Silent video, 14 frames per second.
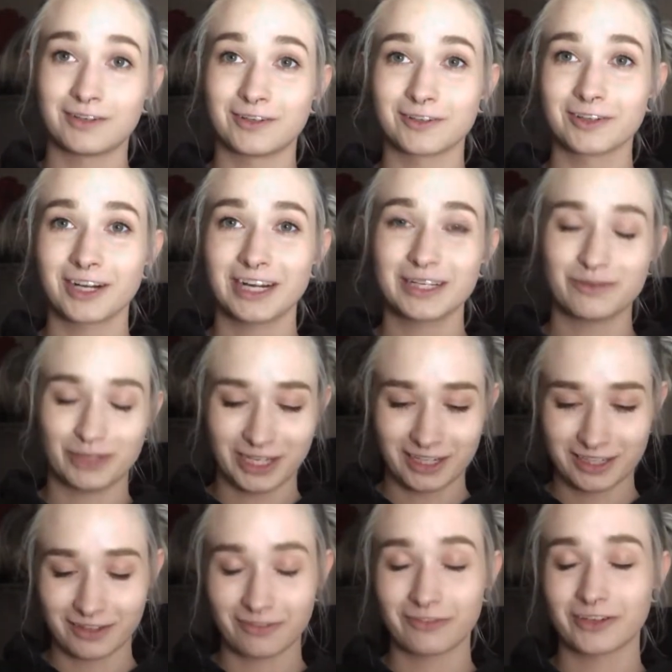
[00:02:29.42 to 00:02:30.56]
All right, we
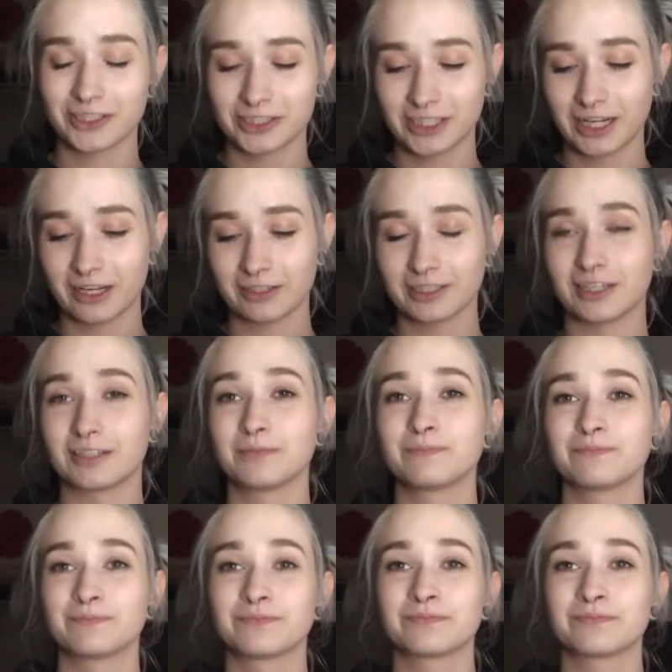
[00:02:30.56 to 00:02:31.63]
got that first nail done.